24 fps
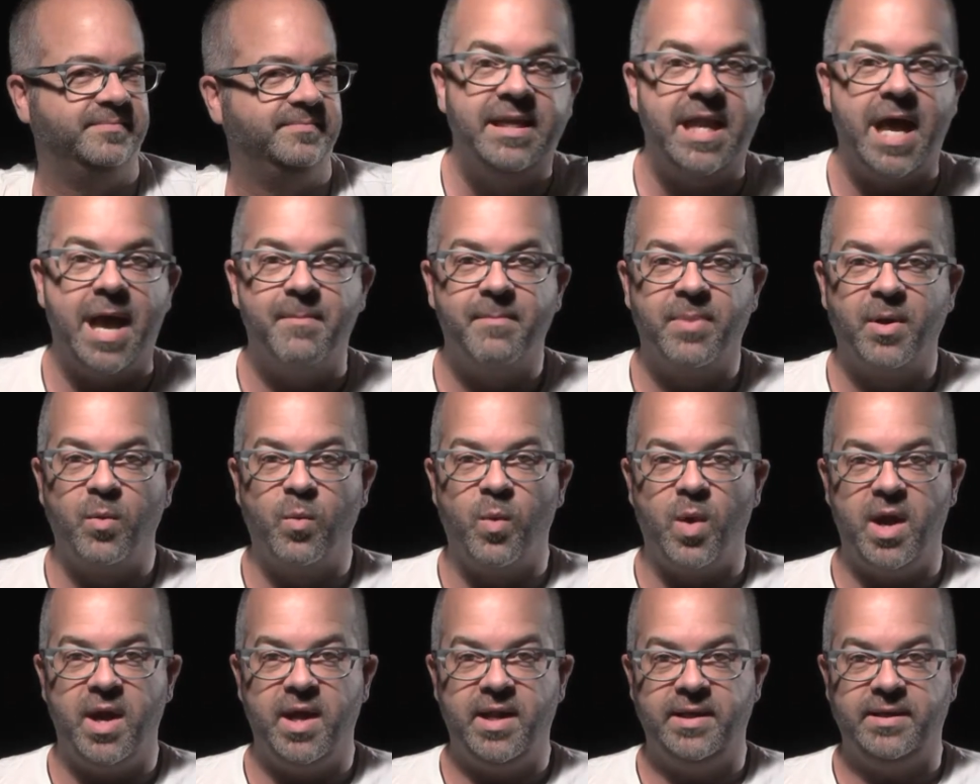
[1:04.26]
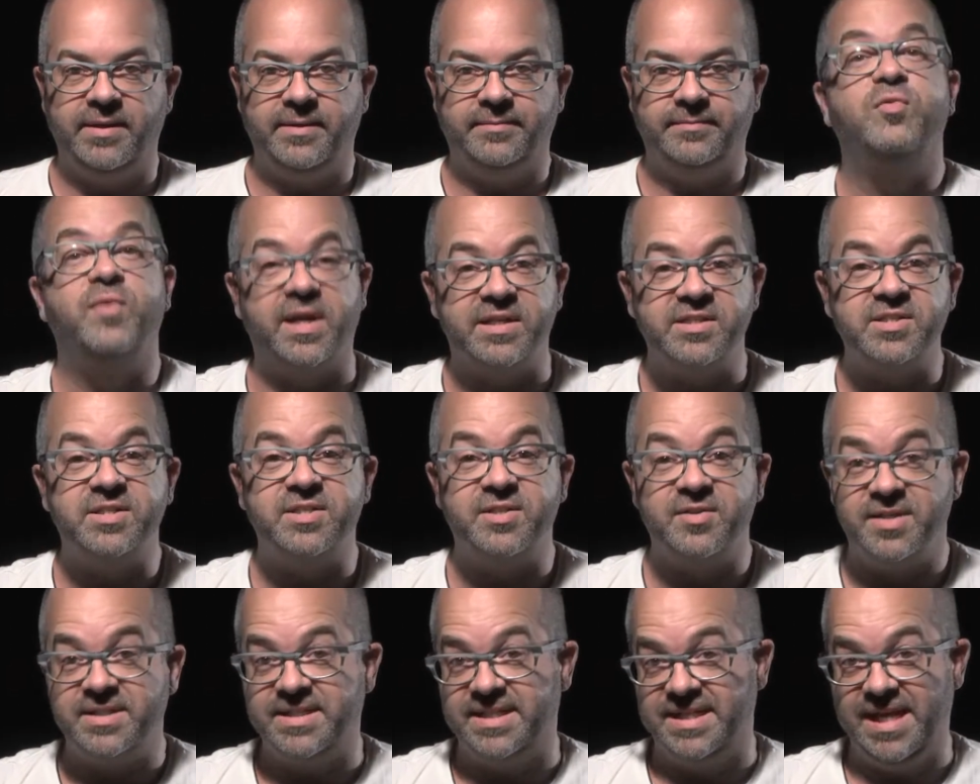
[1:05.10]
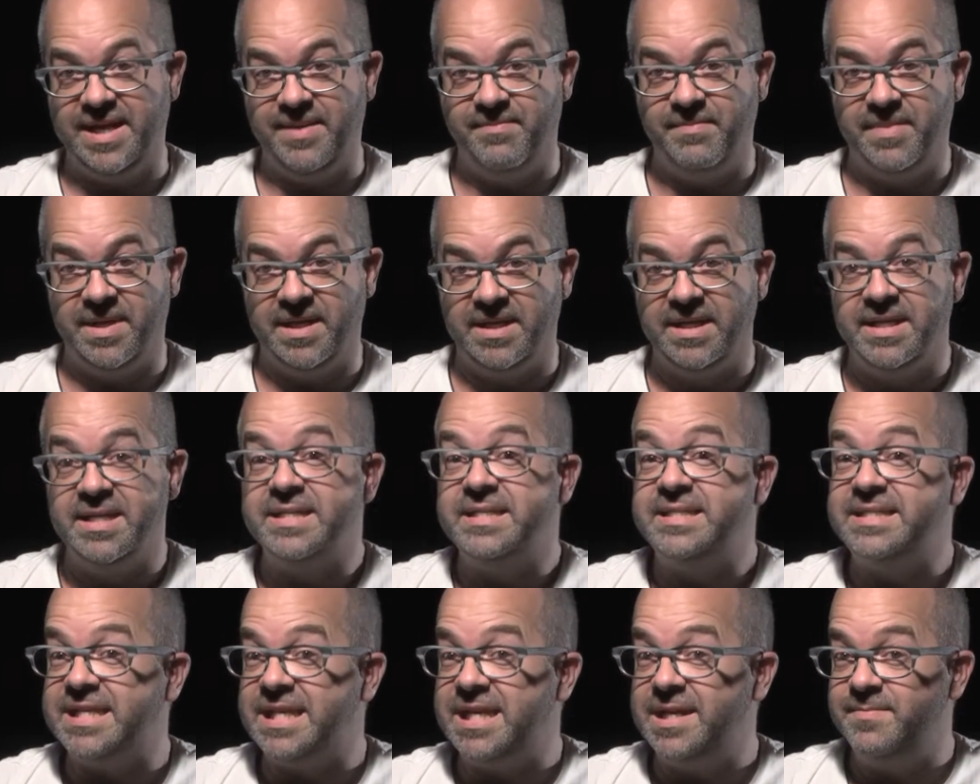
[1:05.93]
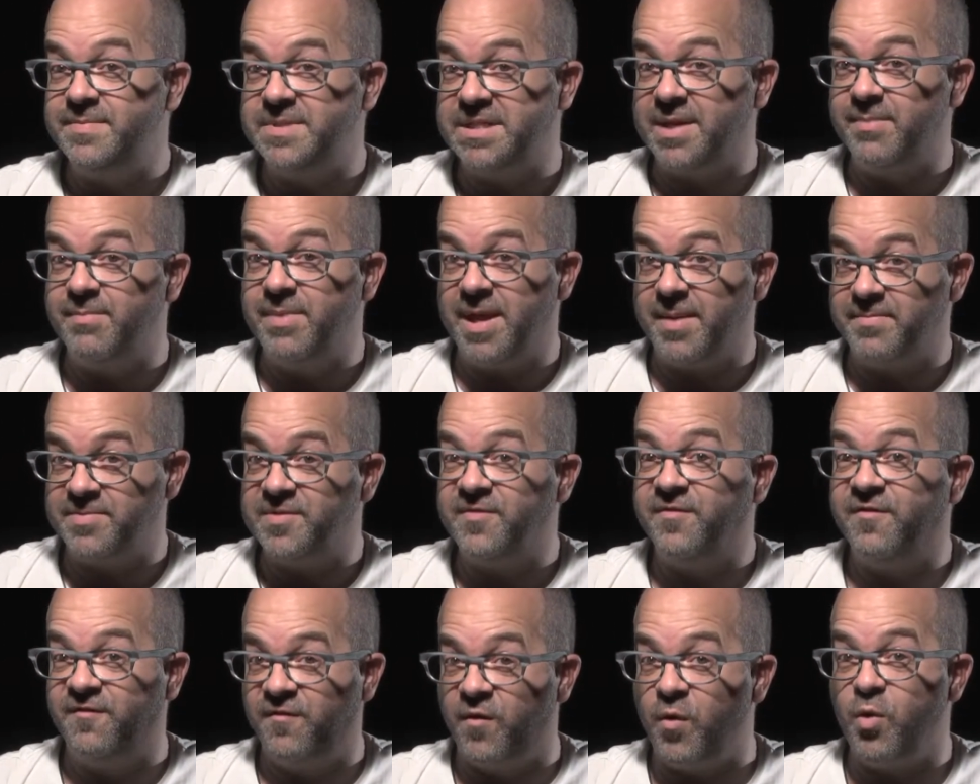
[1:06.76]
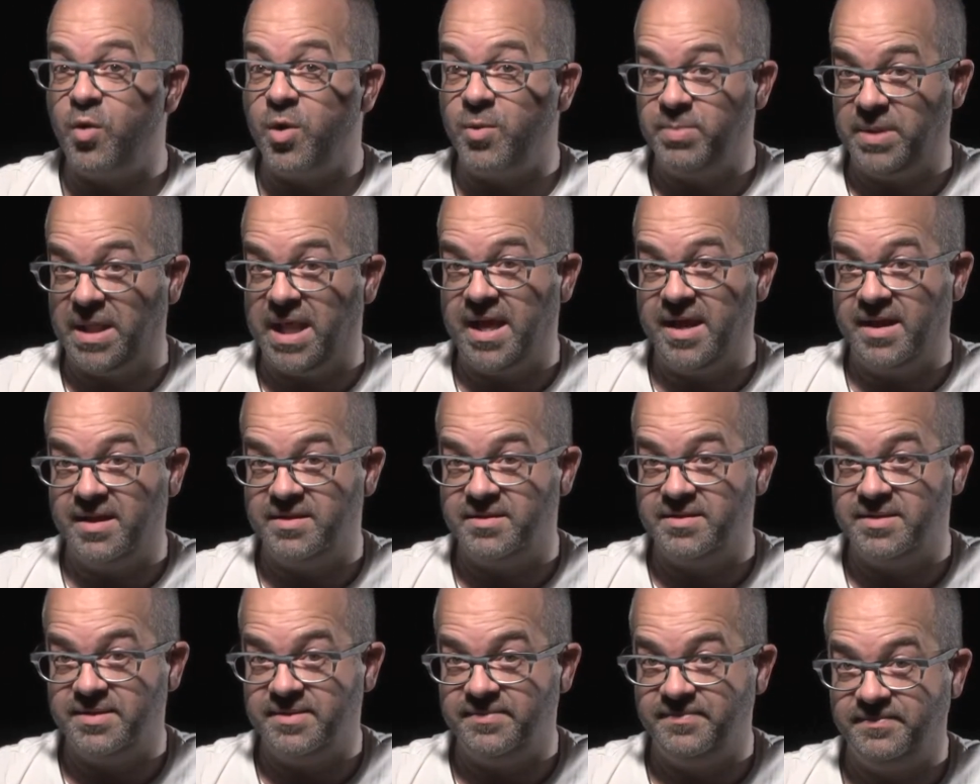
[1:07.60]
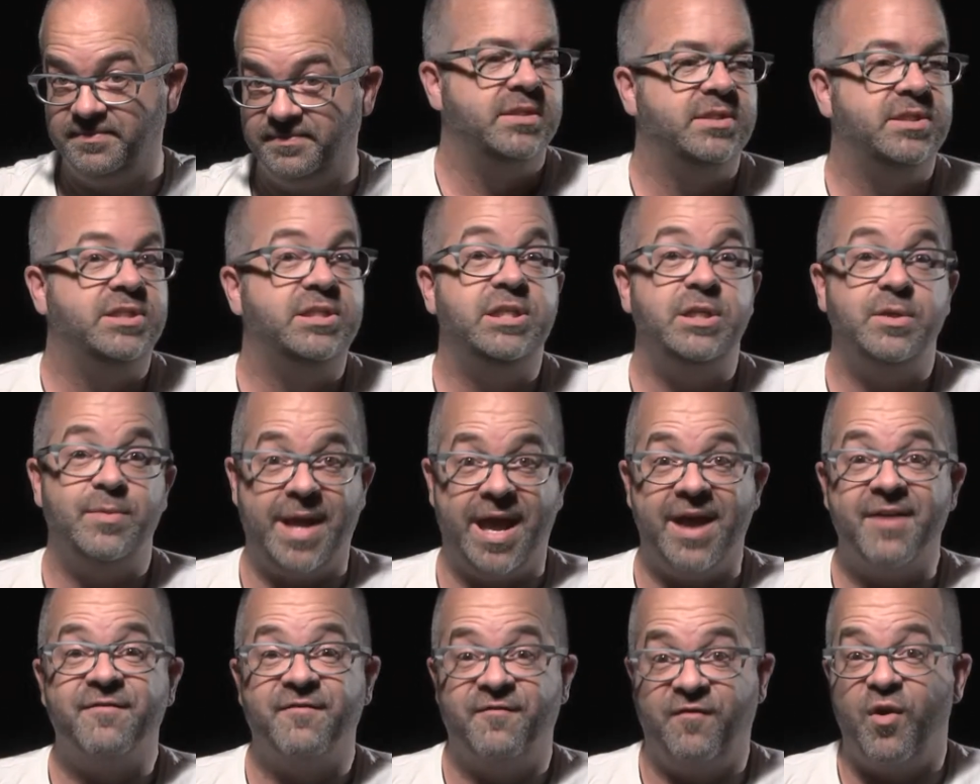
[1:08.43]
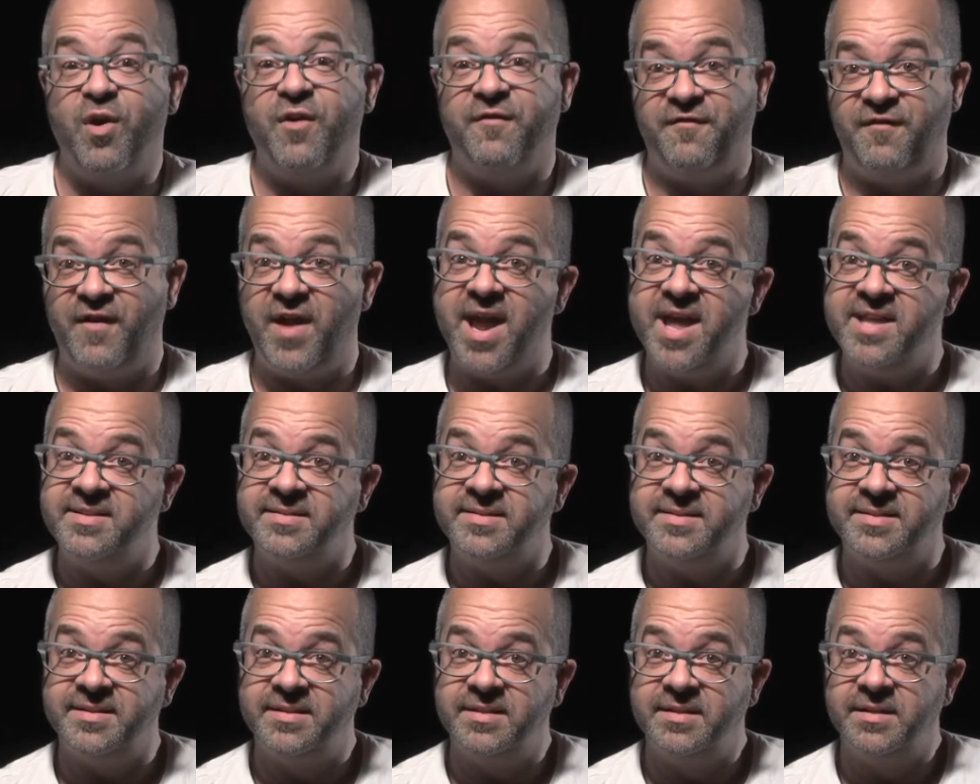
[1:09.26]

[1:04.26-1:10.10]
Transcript: Number one, register a team. Teams can be up to four players. Do you have four friends?